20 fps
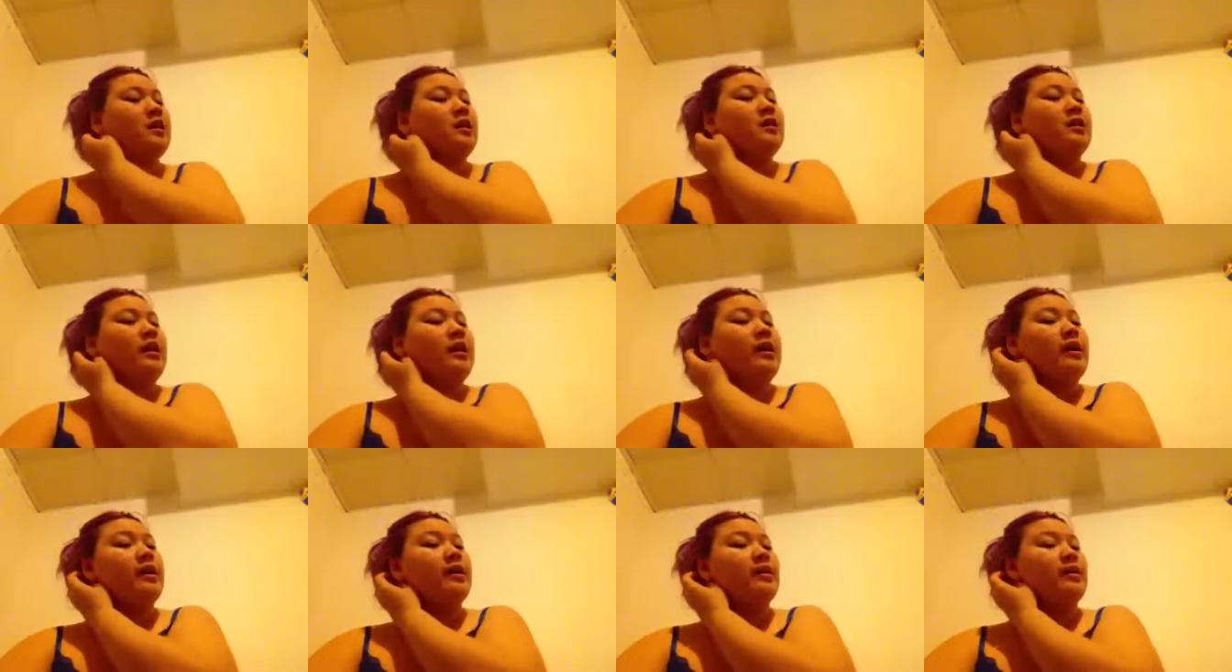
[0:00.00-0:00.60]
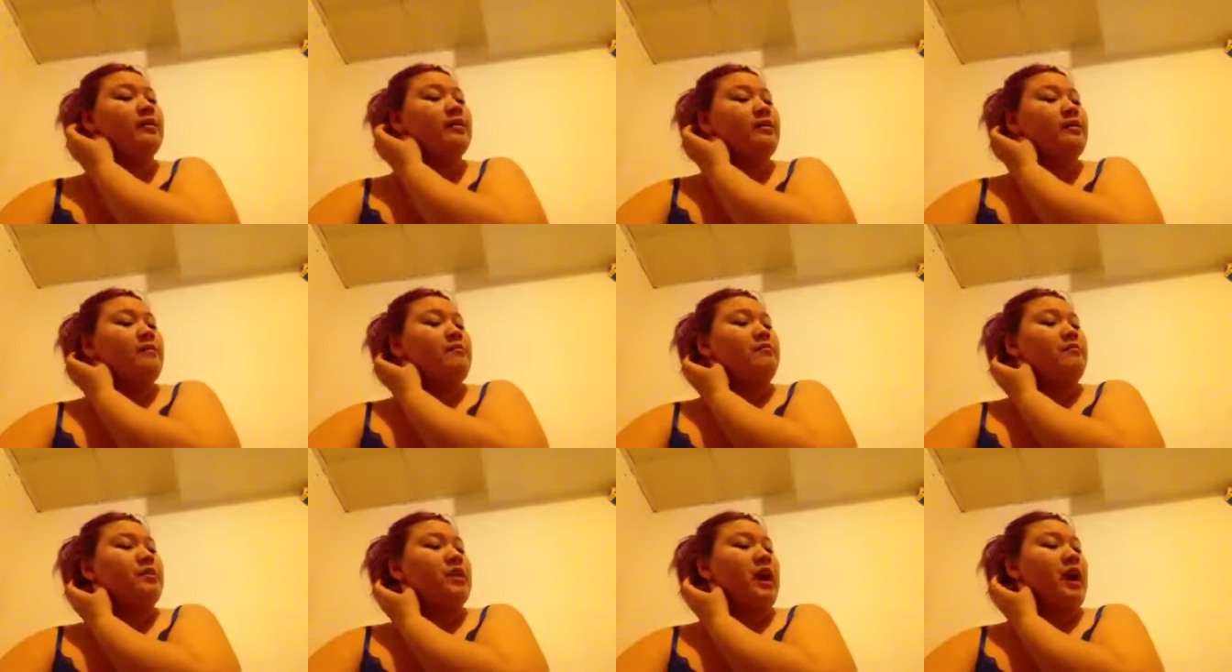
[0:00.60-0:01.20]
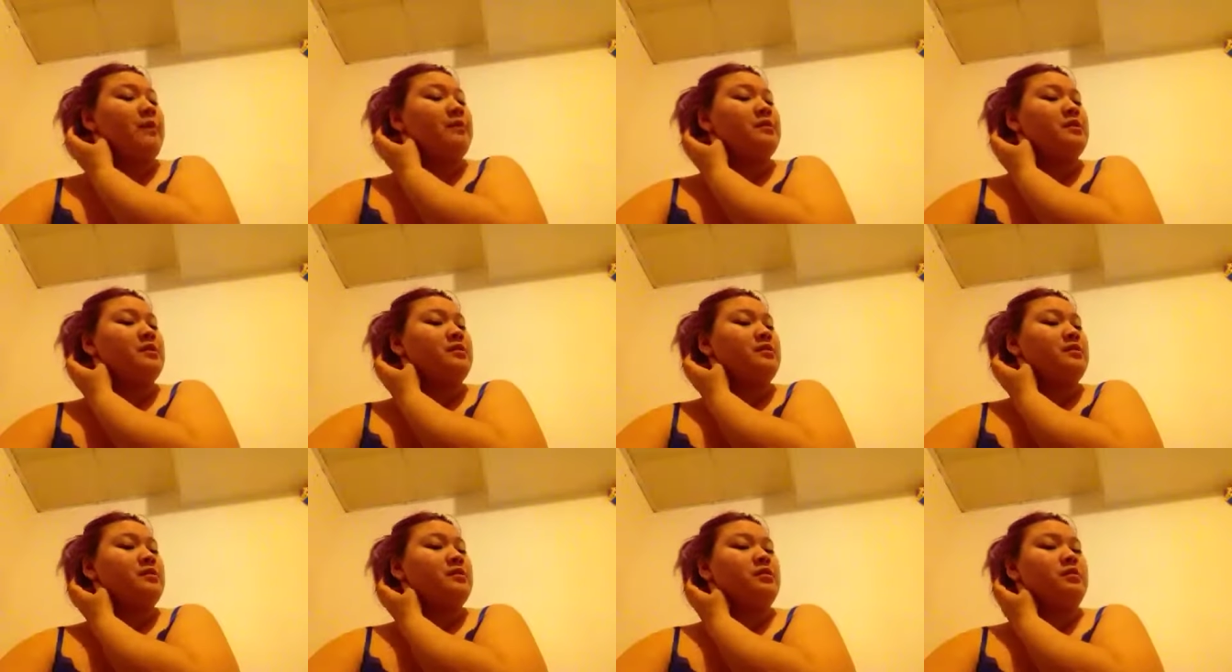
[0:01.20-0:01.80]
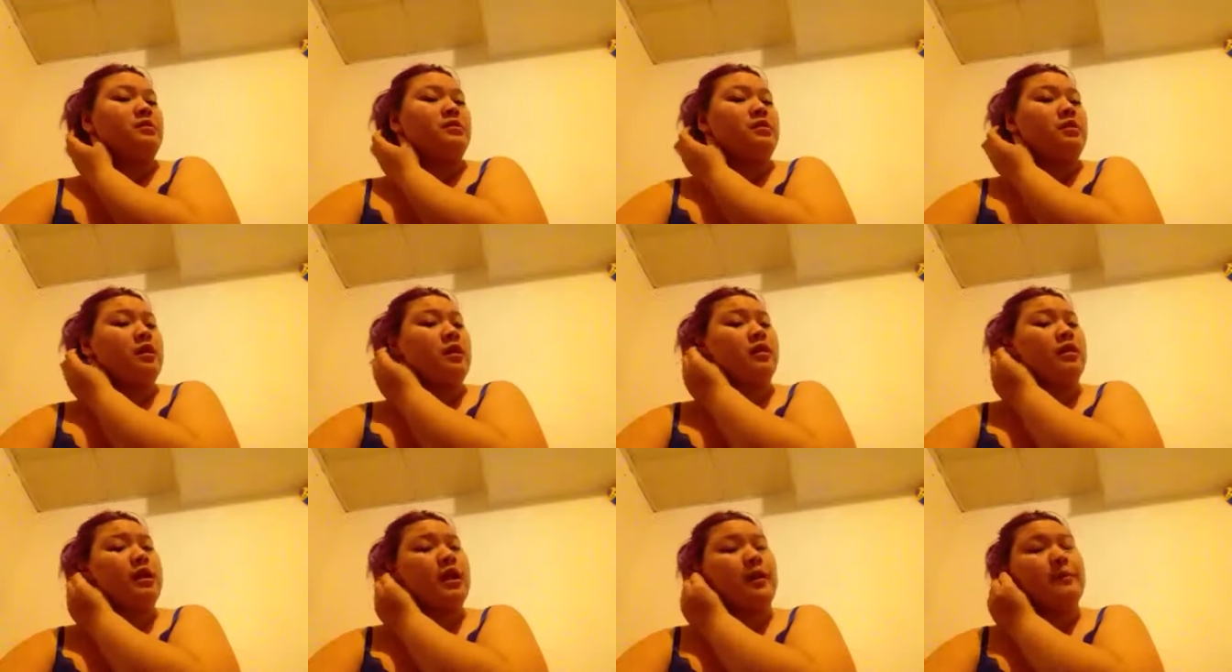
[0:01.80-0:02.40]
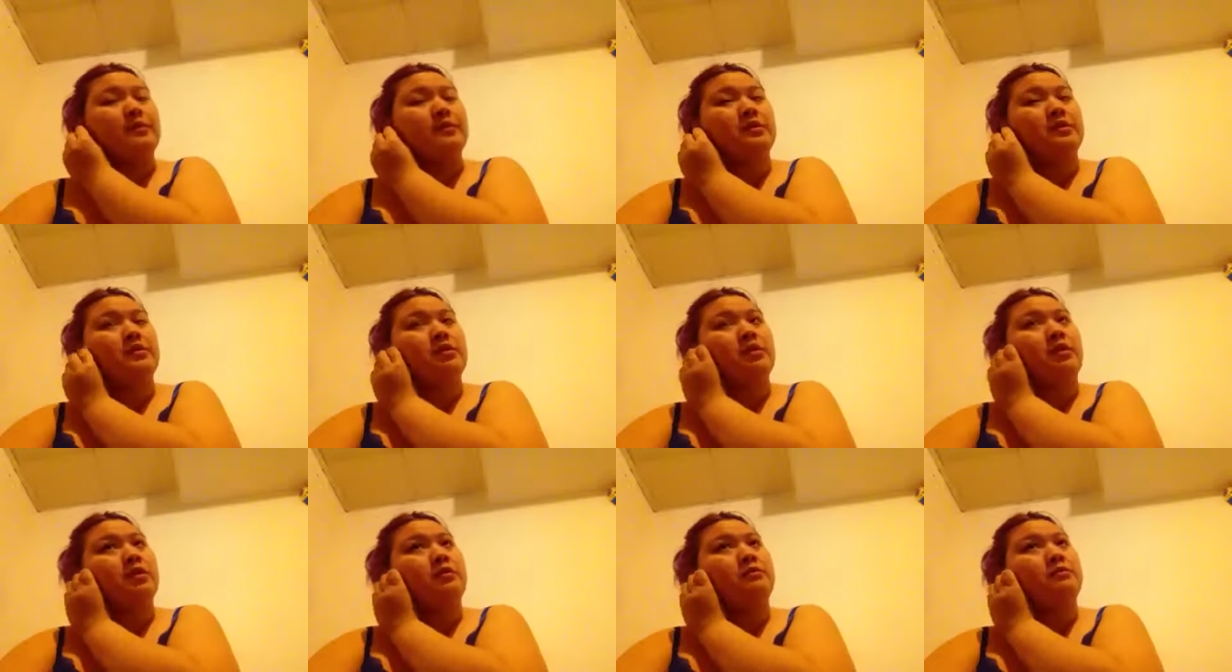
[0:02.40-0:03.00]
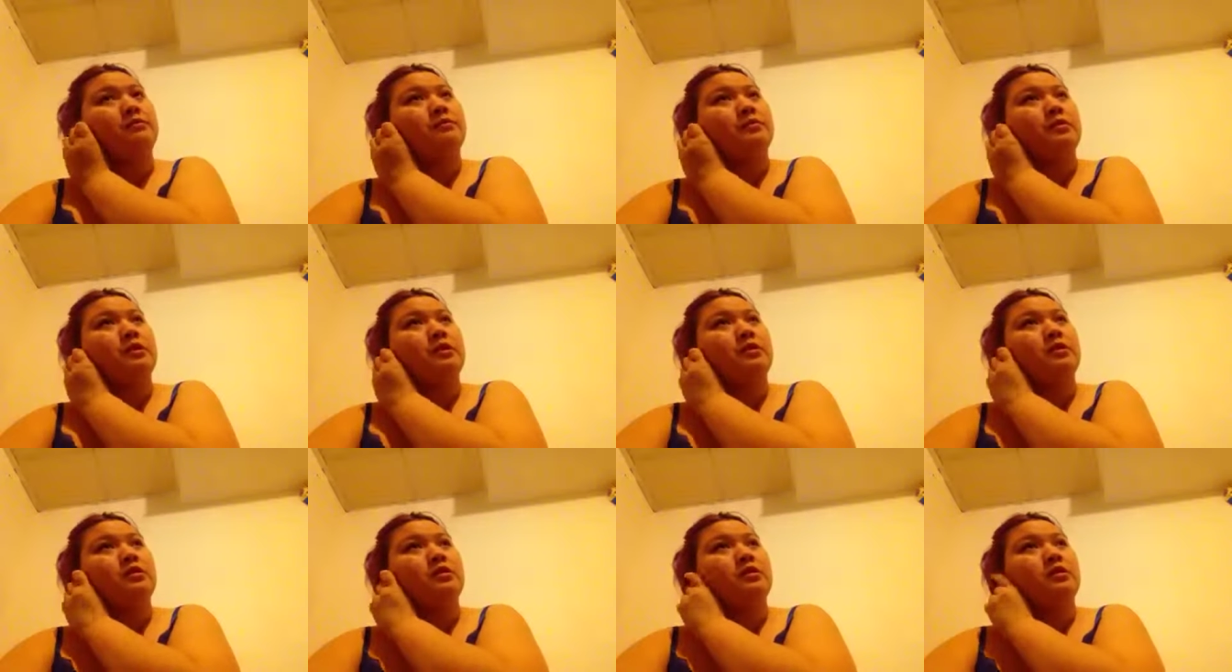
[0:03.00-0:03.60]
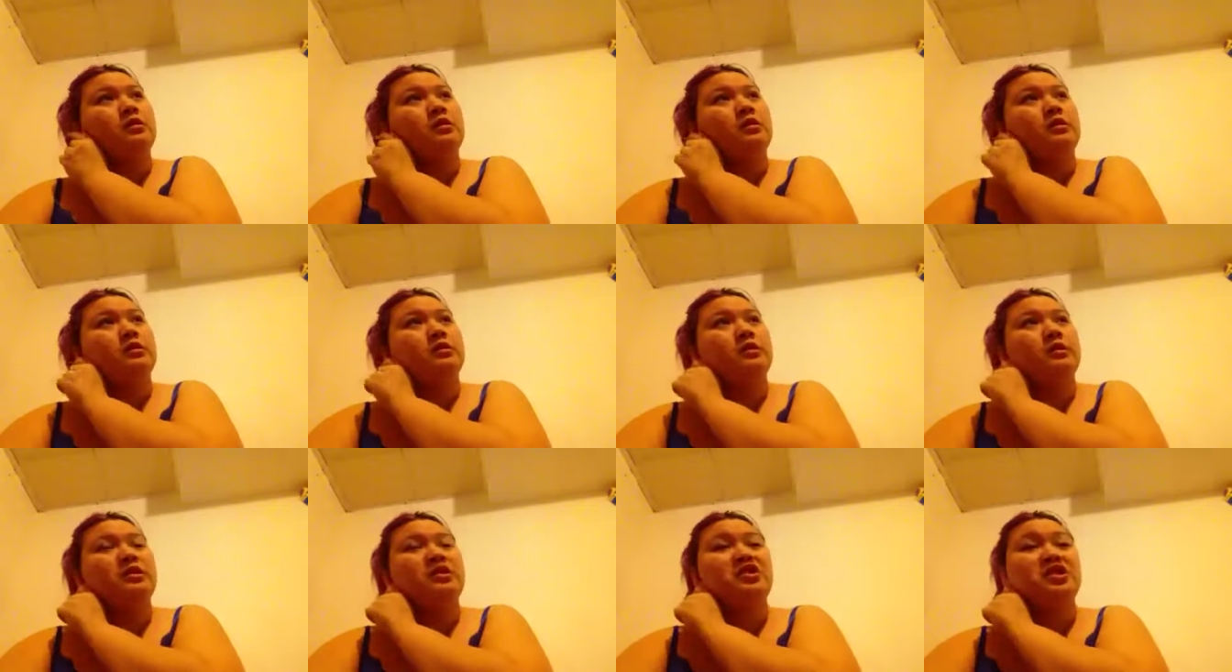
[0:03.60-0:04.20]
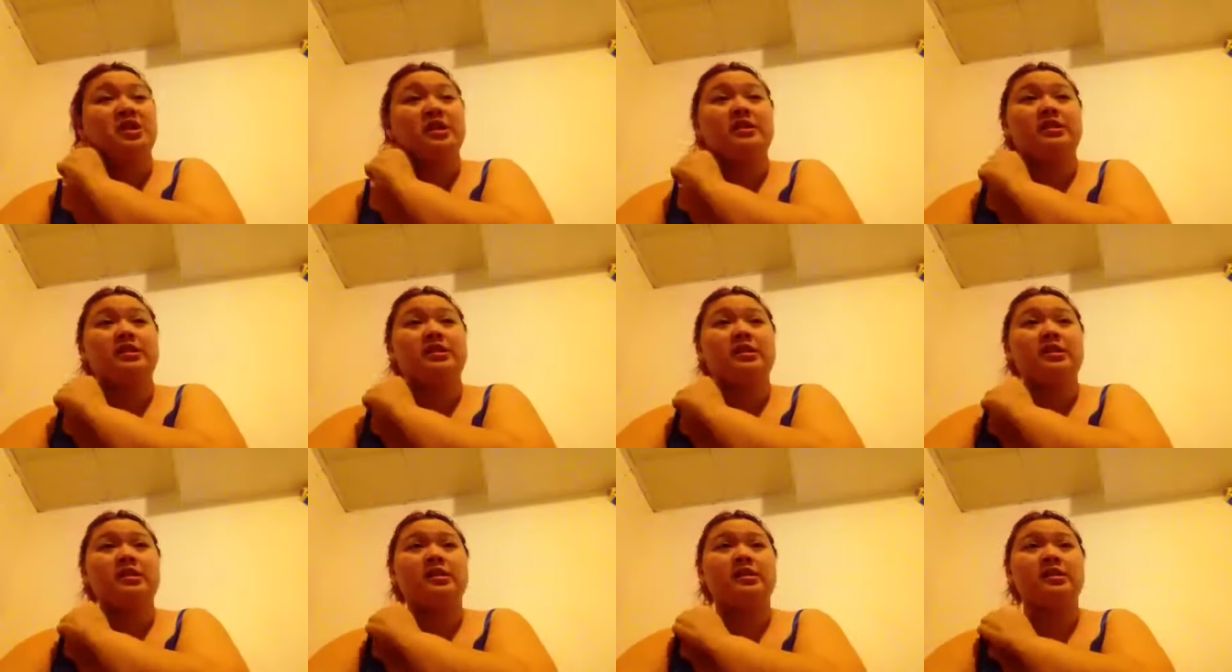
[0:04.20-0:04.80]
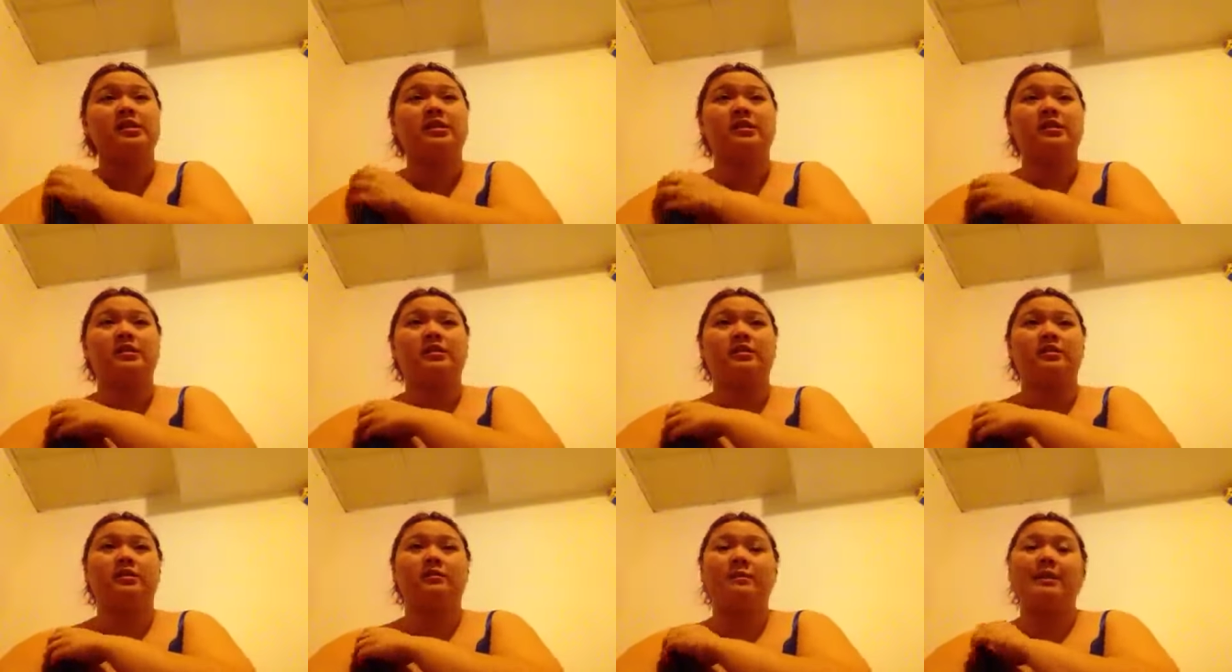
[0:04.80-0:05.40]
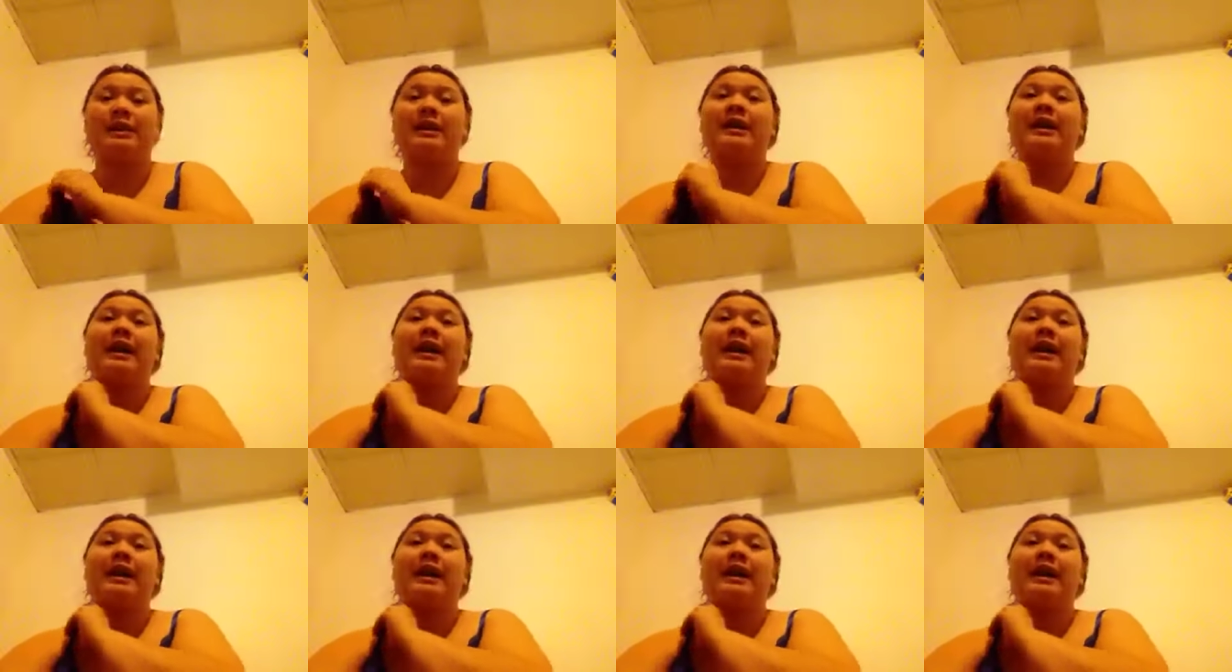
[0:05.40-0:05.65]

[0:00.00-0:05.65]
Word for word: Like Captain, not Captain, um, Justice, the big